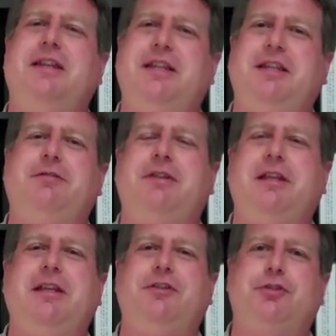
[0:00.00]

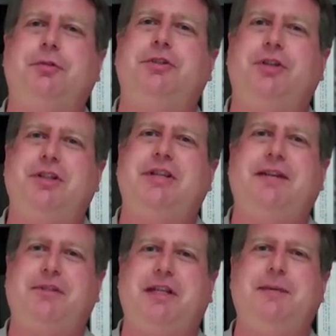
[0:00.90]
The insurer does
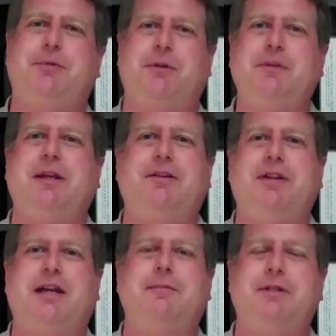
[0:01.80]
have to keep some kind of
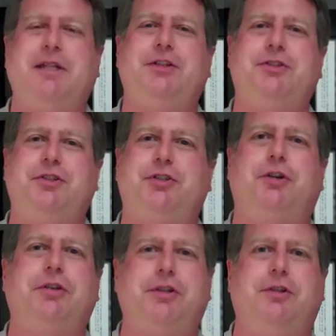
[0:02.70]
documentation to
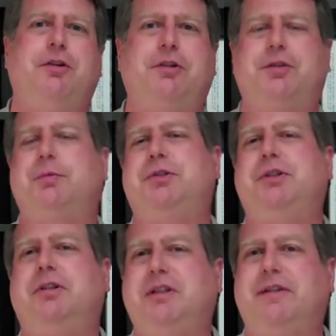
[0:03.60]
show that the notice was
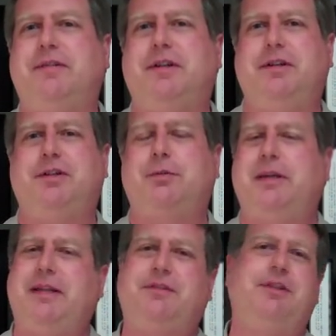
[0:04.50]
delivered in this
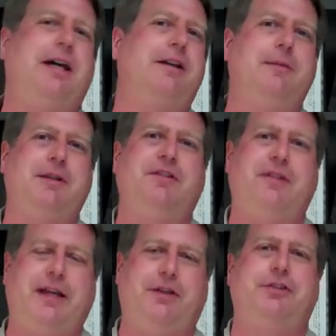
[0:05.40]
way. They have to document the
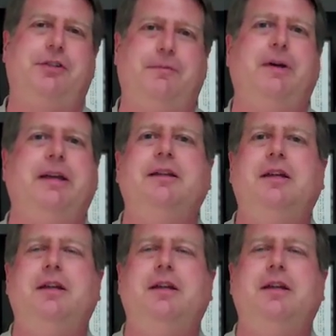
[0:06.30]
file some way.